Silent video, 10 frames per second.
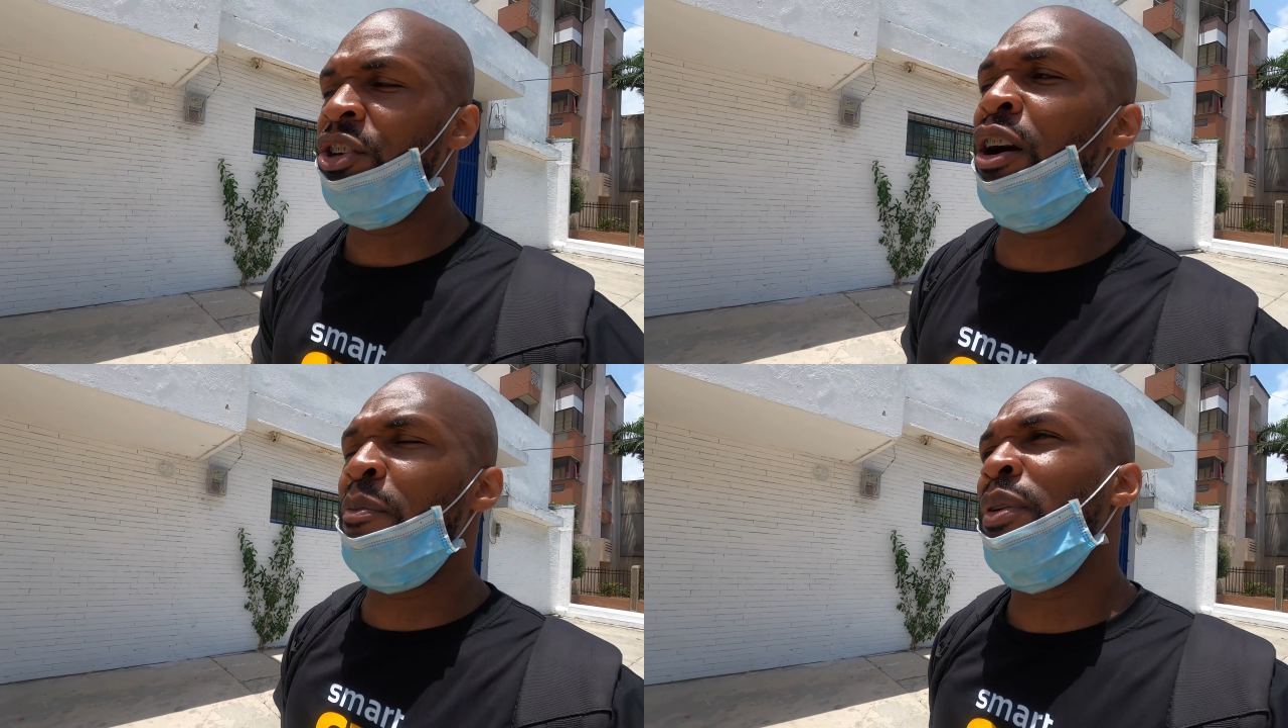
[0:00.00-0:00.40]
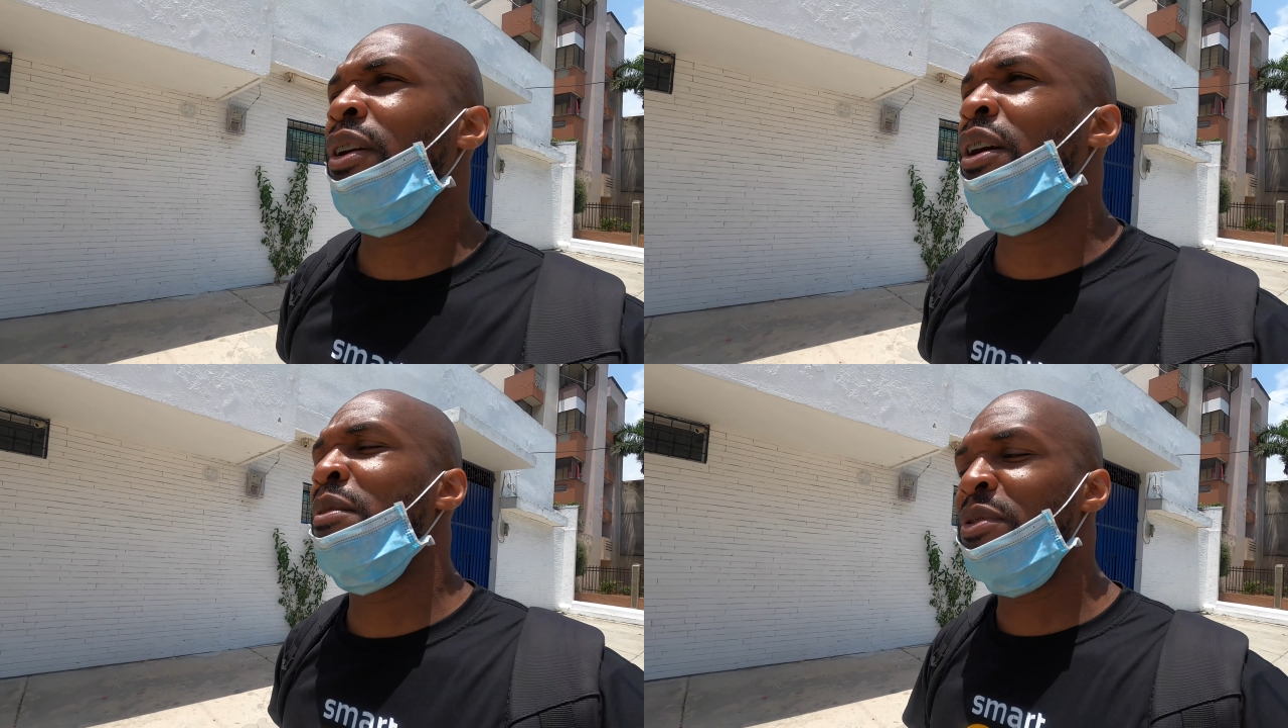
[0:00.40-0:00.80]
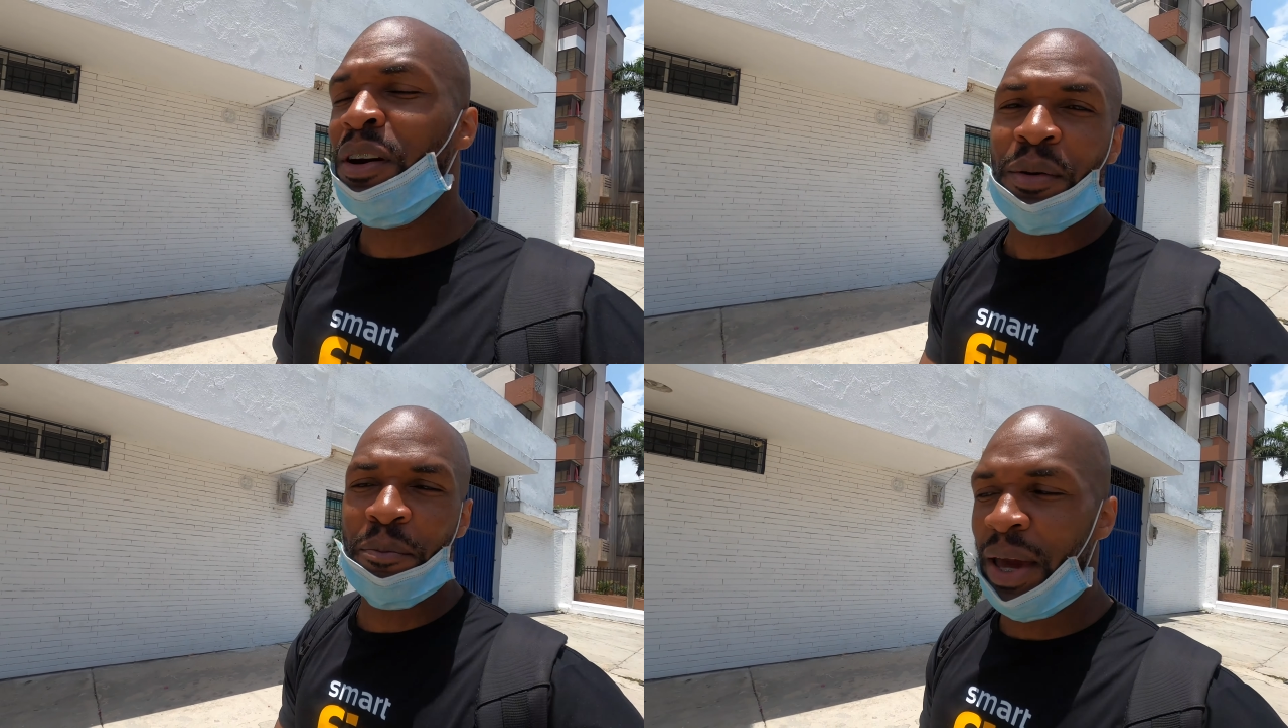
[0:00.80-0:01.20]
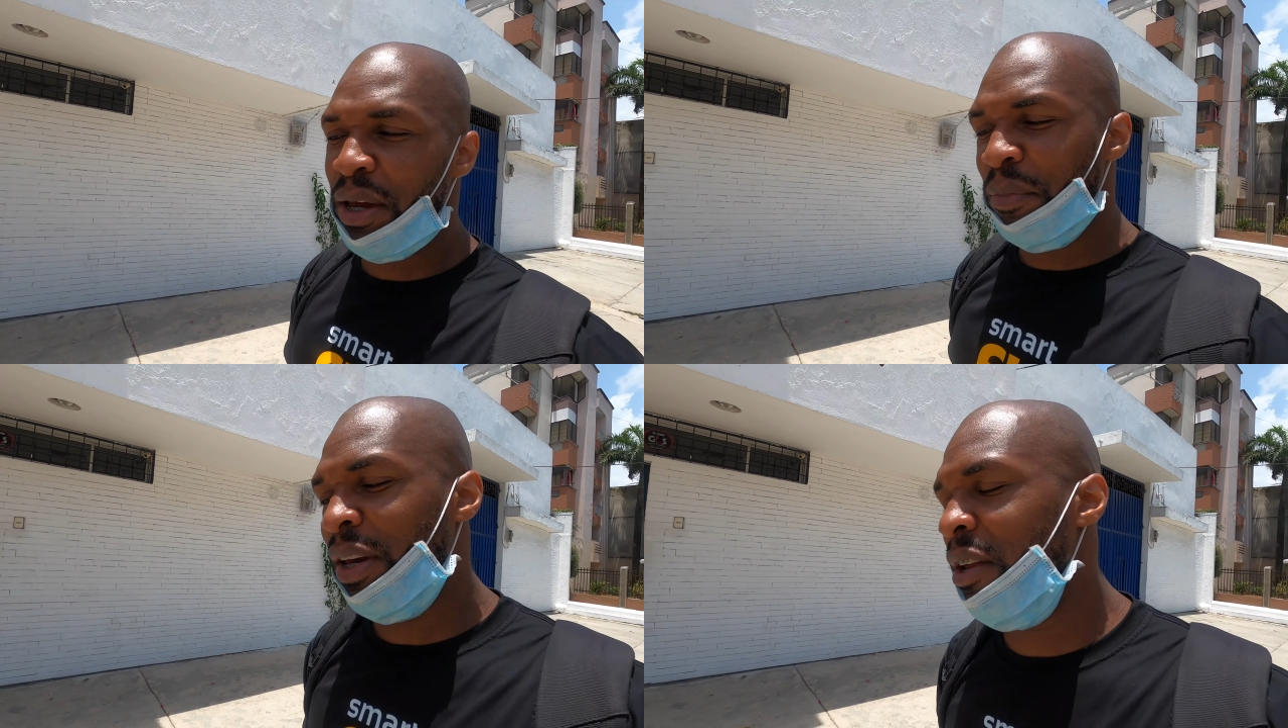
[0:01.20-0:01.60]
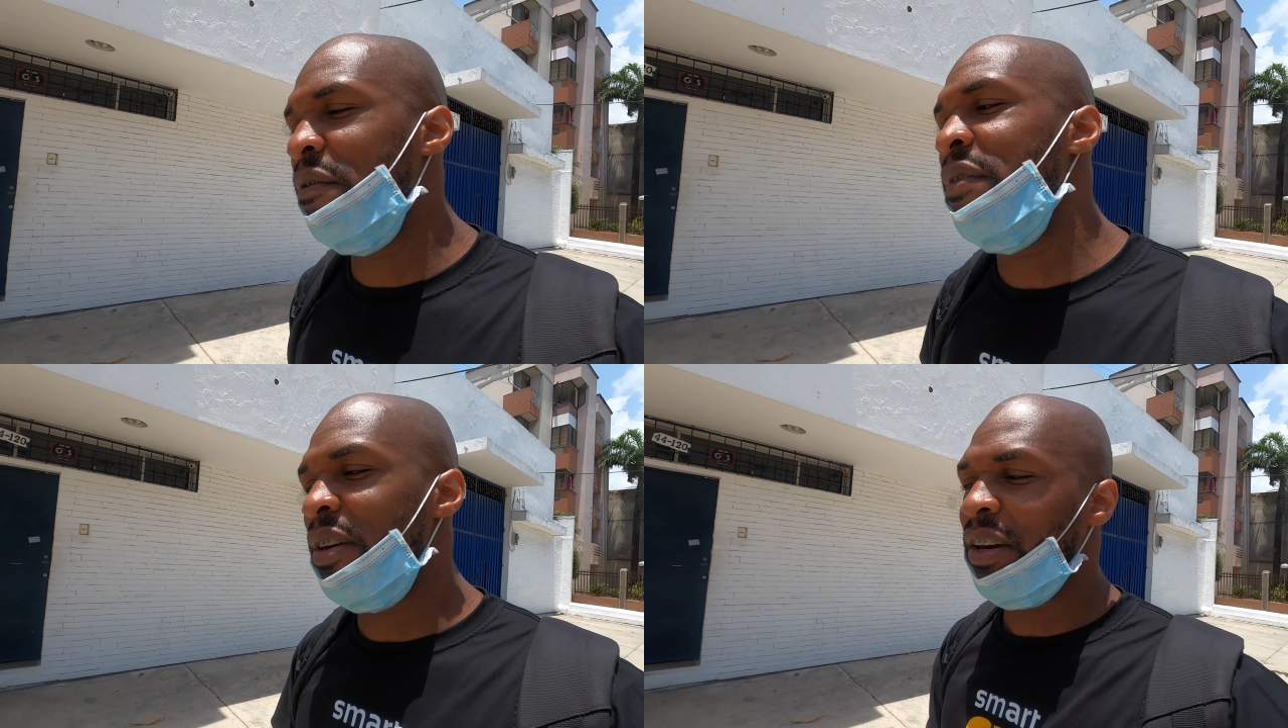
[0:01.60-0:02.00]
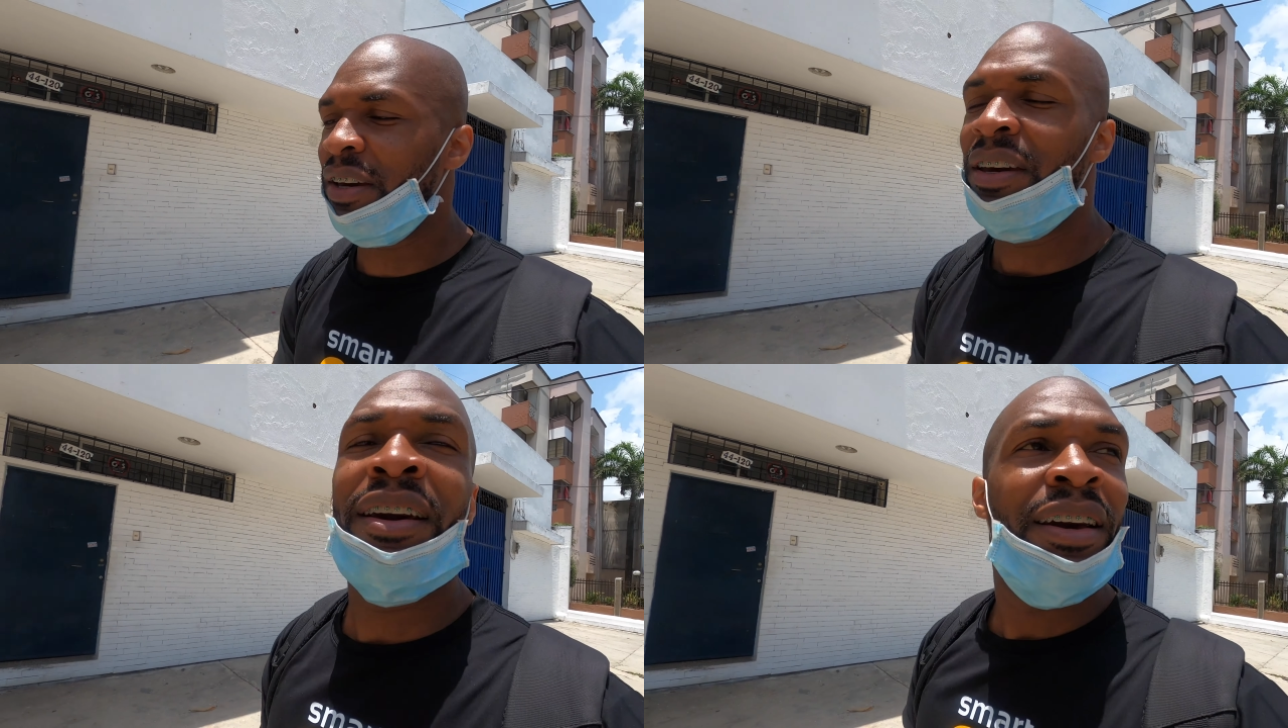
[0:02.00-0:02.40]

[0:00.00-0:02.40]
chopping it up, saw the baby and everything,